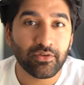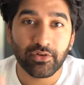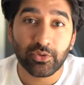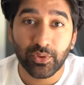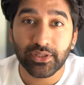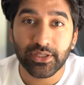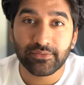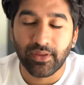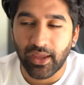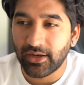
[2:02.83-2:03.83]
out out very quickly,
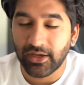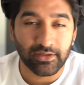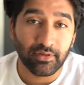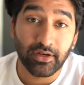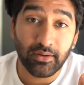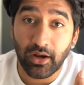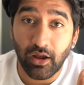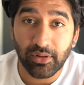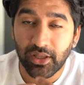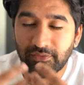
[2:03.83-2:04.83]
and I and I, and
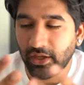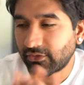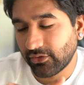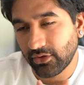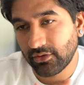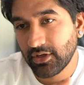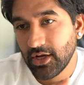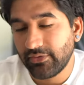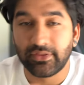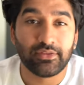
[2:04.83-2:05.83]
I believe that. So
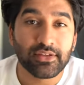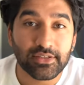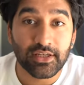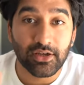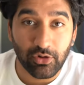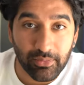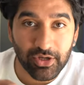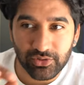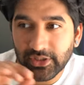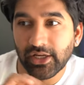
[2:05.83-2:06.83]
this year, I wanna
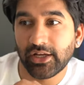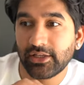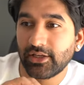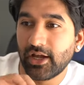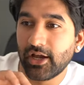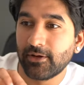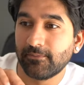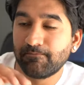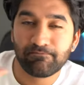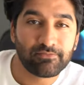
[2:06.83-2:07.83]
make sure that I,
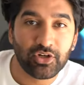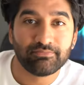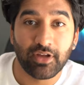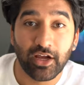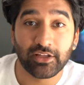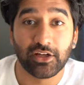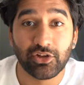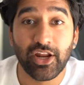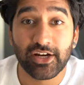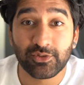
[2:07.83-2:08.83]
um, you know, I, I
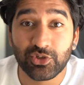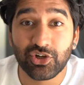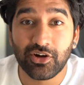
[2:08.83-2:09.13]
learn how to switch